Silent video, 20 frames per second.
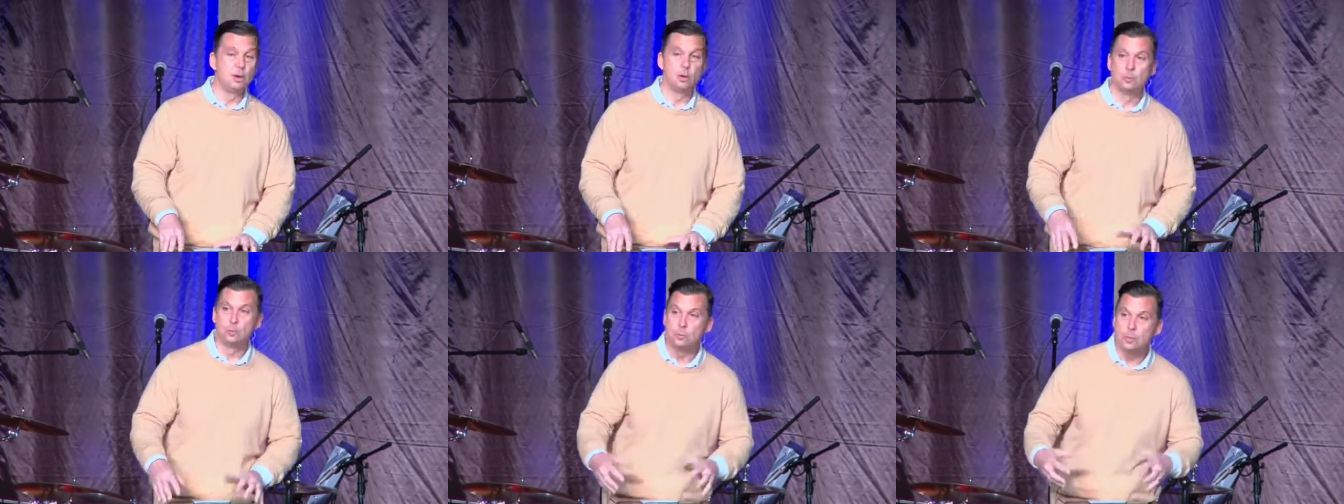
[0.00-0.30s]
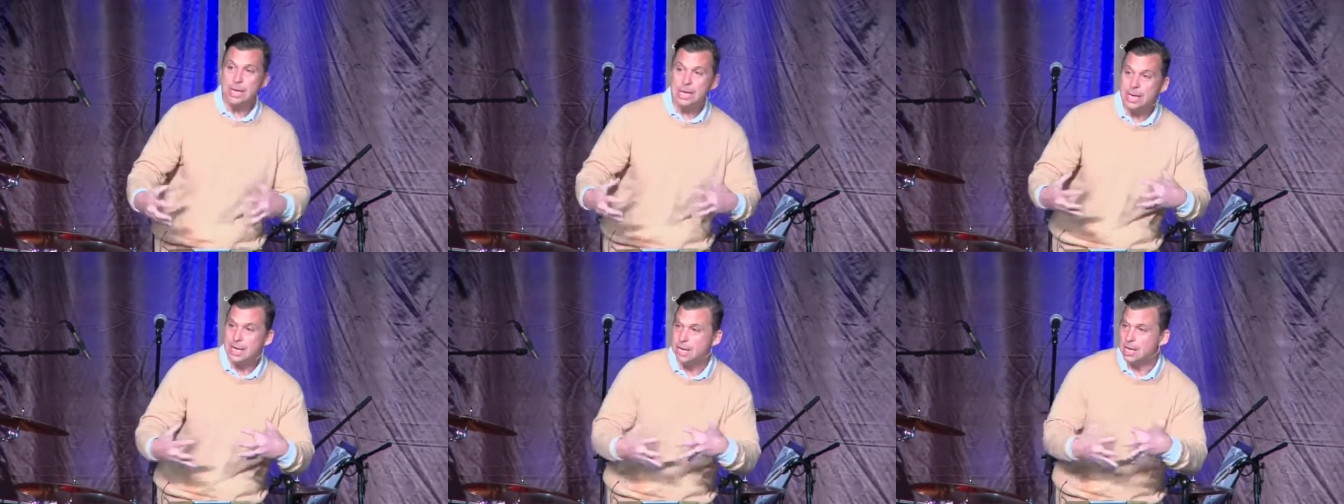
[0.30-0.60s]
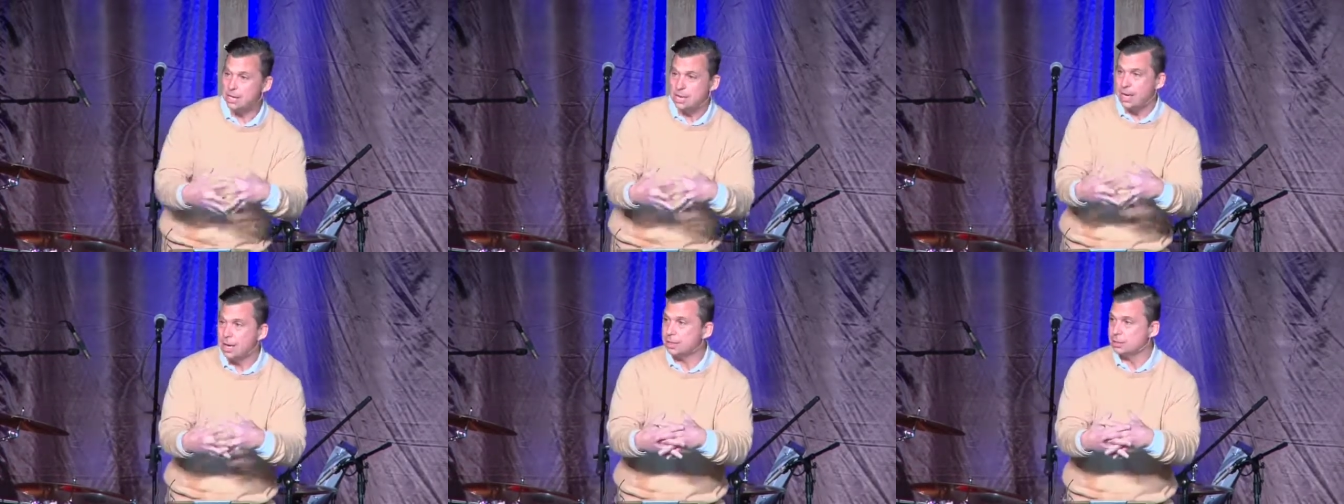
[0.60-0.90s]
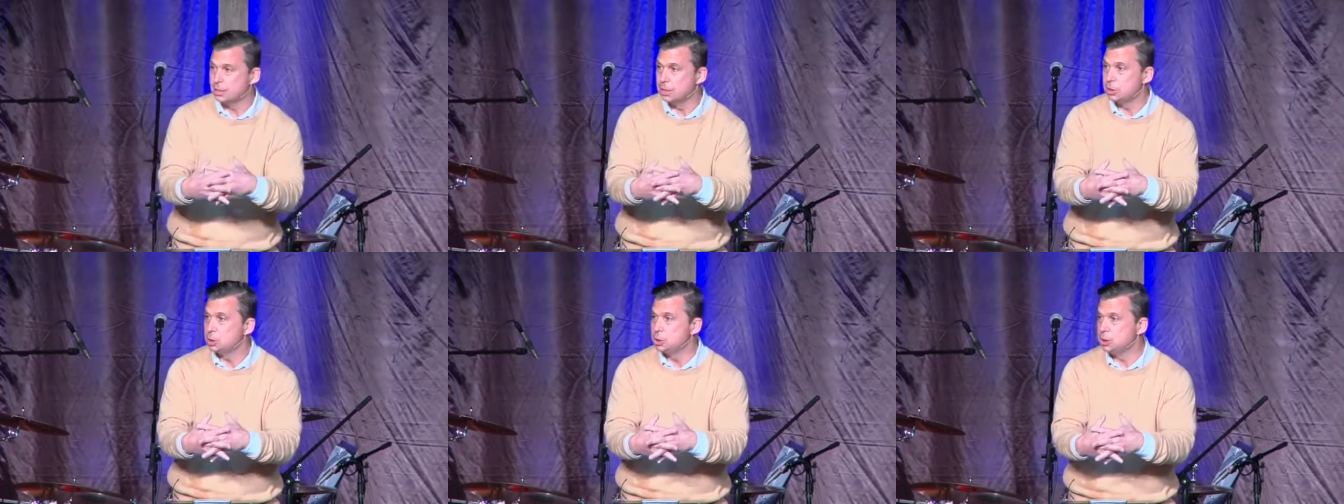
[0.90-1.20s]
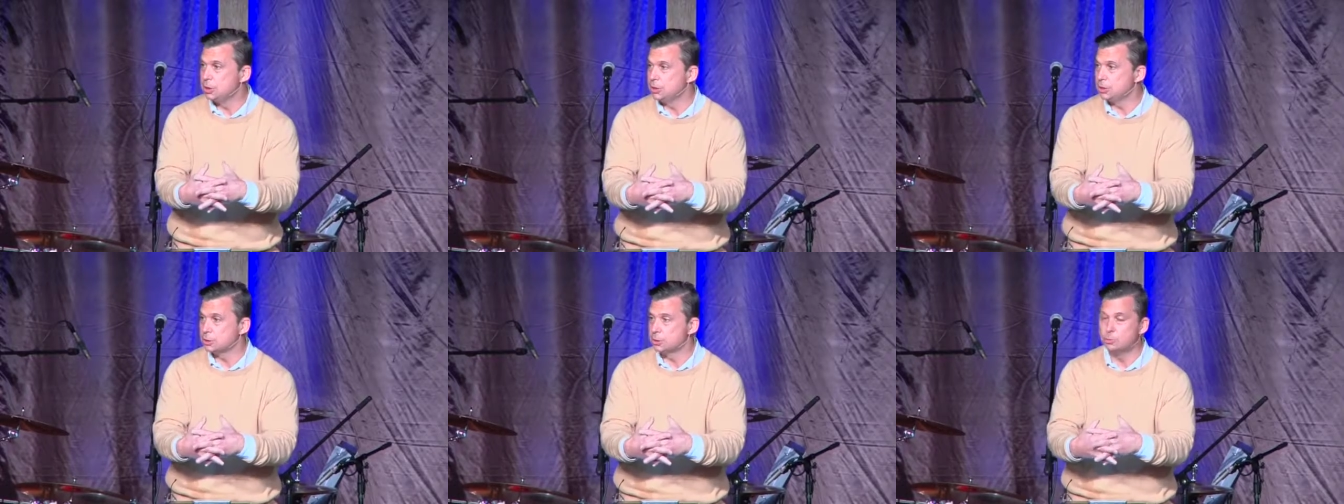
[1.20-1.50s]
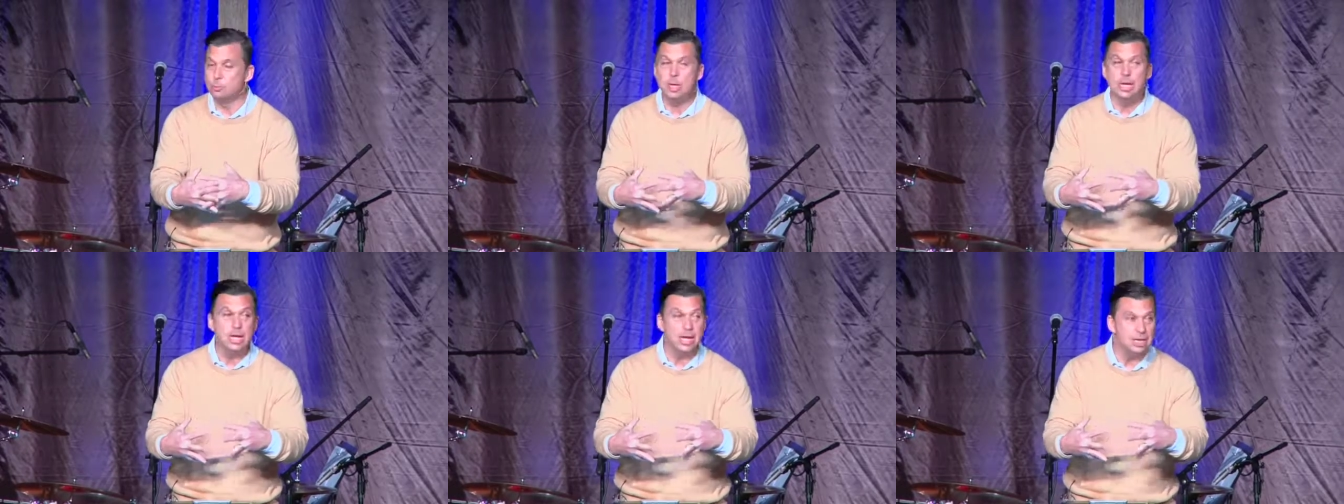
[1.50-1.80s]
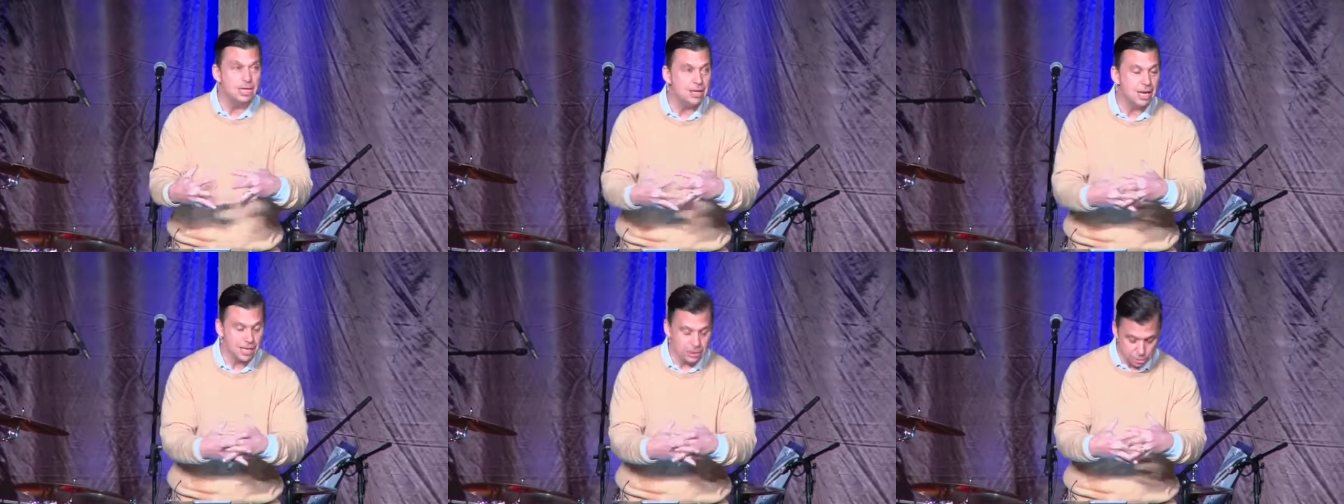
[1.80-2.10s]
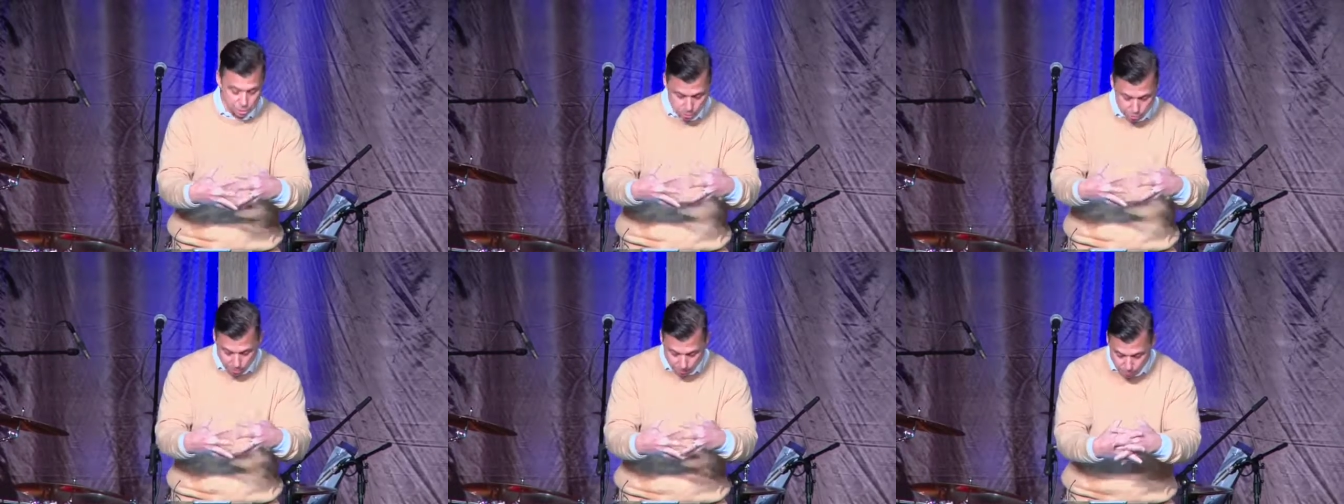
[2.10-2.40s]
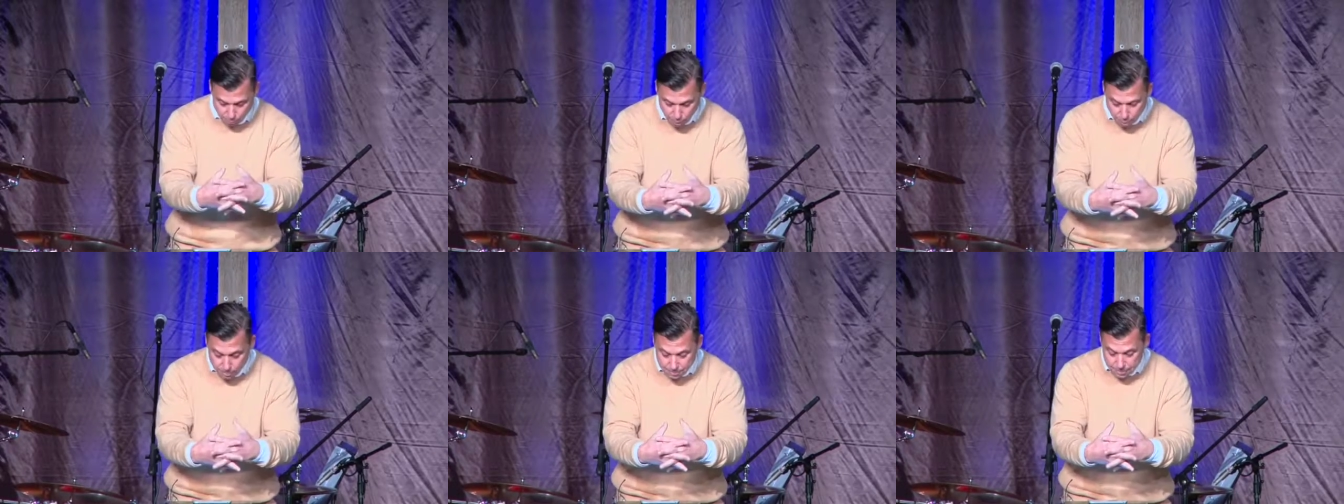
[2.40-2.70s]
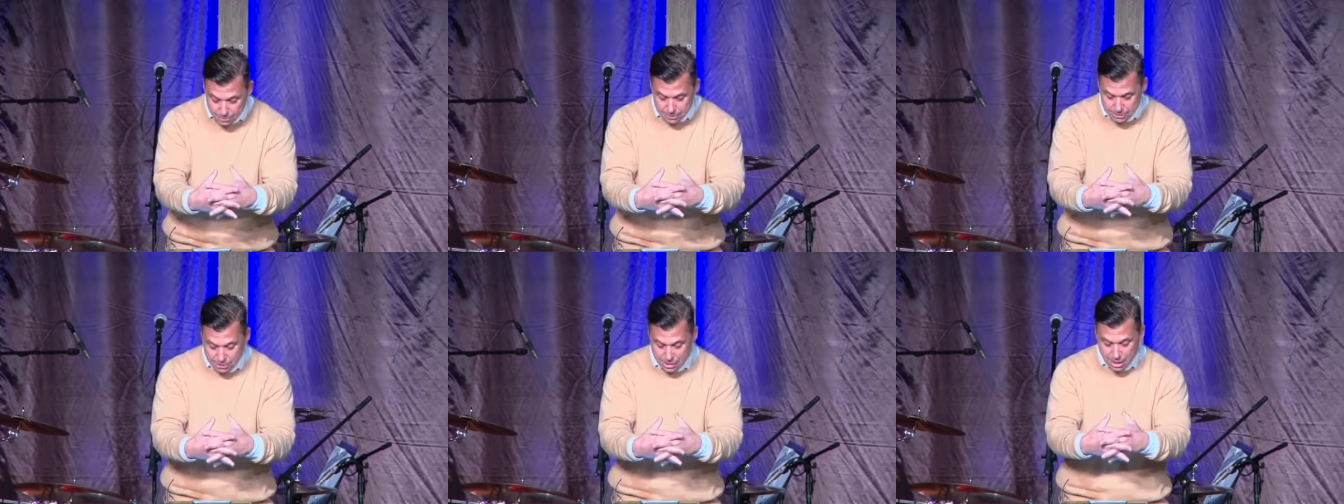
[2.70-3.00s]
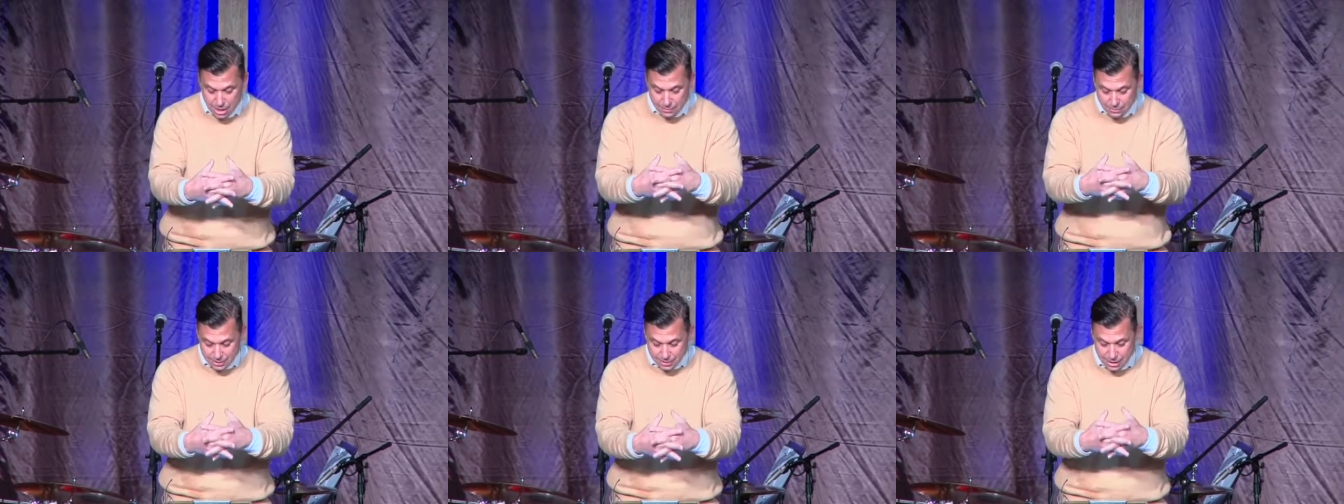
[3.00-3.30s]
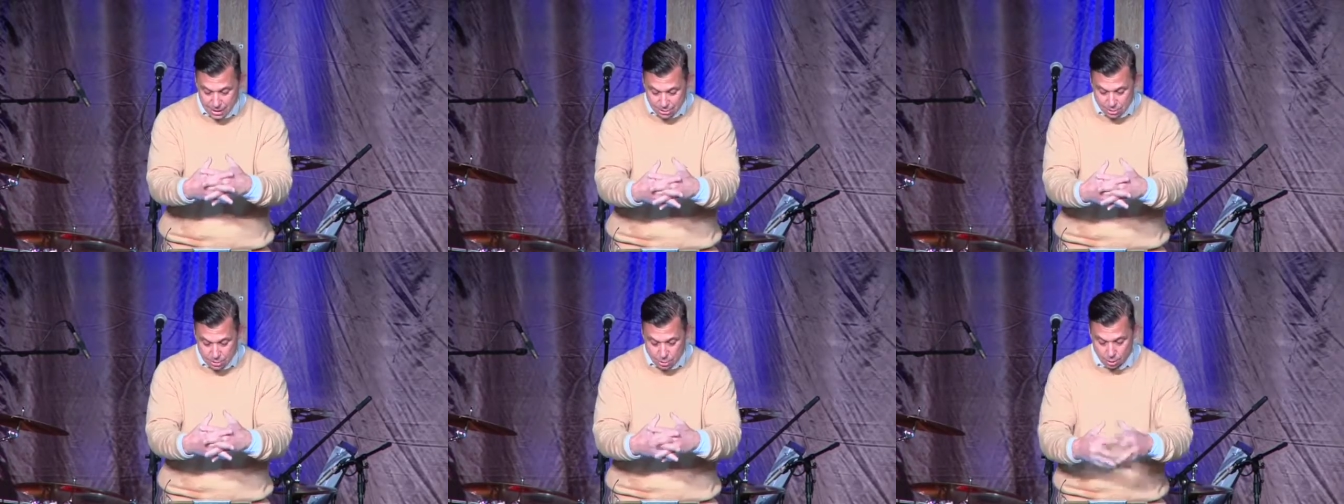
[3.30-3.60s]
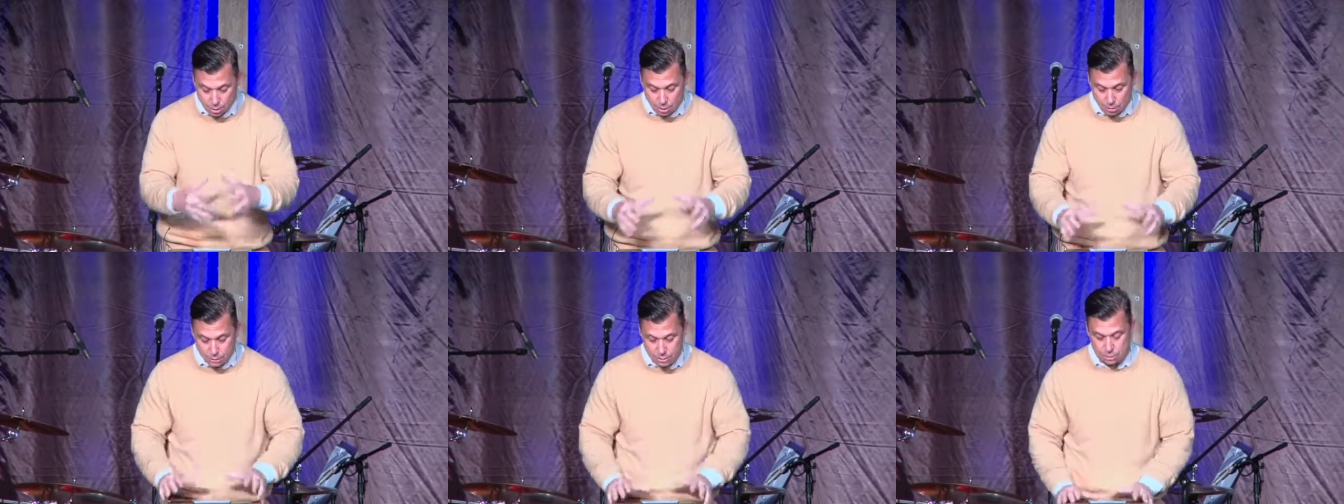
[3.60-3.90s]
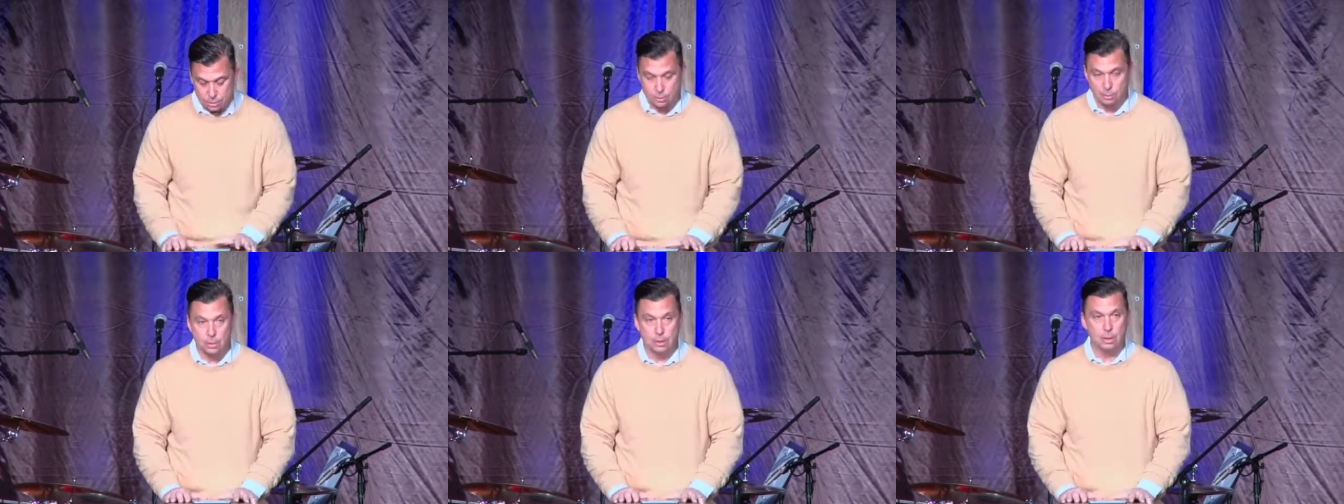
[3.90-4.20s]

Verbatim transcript: reconnect to Jesus, reconnect to the purpose that he's called you.